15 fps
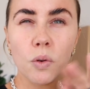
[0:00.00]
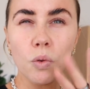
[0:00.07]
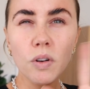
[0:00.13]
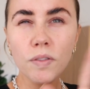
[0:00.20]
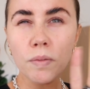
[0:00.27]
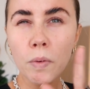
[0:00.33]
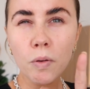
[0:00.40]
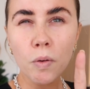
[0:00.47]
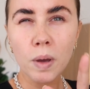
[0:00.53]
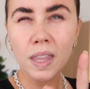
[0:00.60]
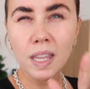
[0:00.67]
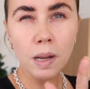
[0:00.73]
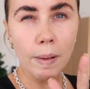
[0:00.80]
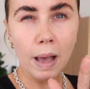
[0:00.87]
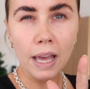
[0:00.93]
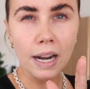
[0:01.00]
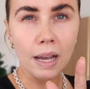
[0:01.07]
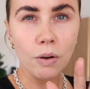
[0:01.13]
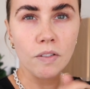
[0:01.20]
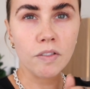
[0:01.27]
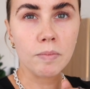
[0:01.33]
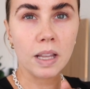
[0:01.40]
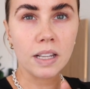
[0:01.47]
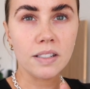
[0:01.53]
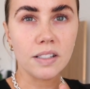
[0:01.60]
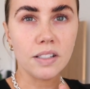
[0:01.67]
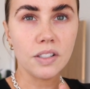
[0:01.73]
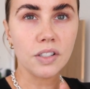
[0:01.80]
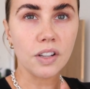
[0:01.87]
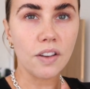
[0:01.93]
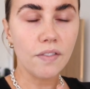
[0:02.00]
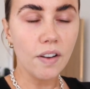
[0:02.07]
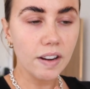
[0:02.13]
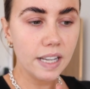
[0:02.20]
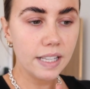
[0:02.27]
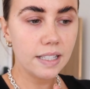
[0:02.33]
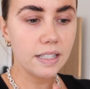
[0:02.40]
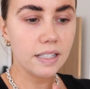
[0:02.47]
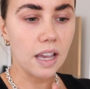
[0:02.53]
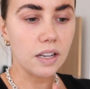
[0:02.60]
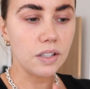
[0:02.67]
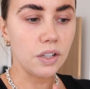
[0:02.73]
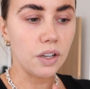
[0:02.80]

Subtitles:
and all of them are within about an hour from London, so very easy to get